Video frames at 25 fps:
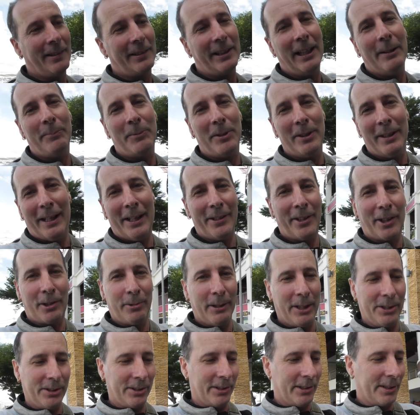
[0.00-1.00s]
Keep the other
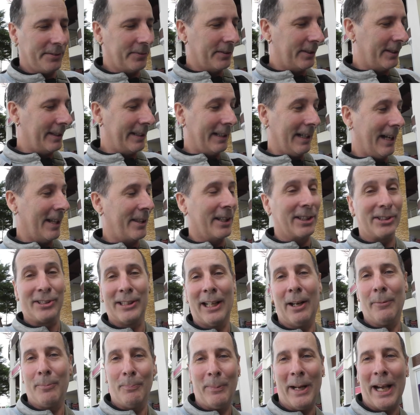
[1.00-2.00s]
questions for the other
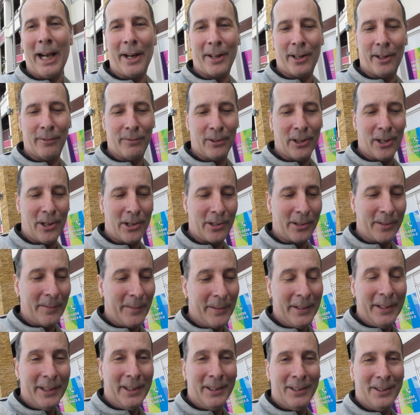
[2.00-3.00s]
stuff, part of the vlog,
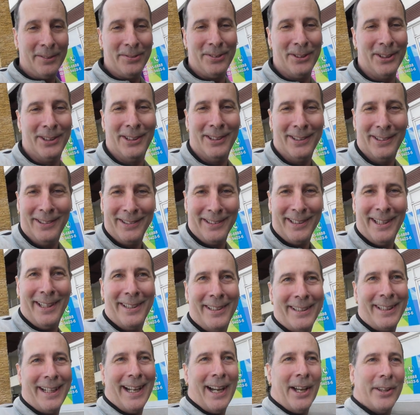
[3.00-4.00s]
for
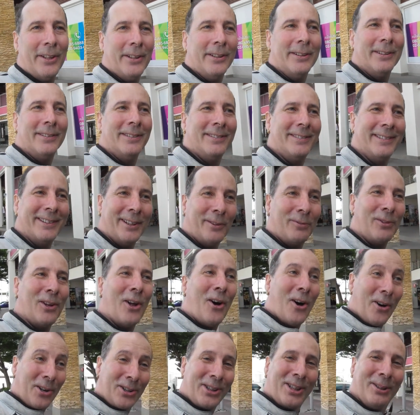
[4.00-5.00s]
the
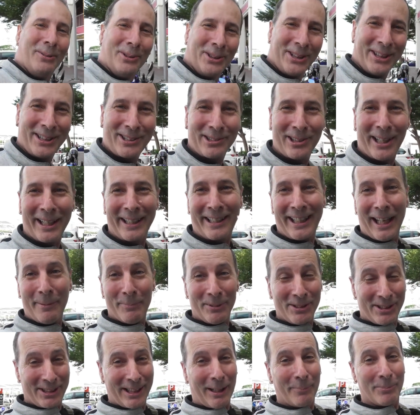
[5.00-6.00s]
vlogs. We'll just try to
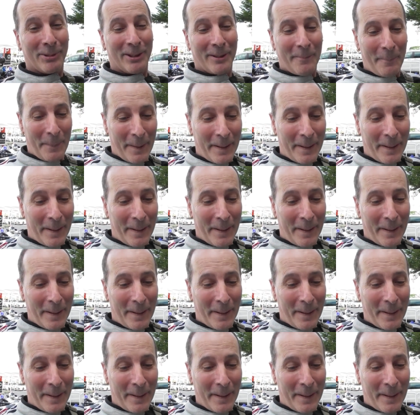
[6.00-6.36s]
keep it separate.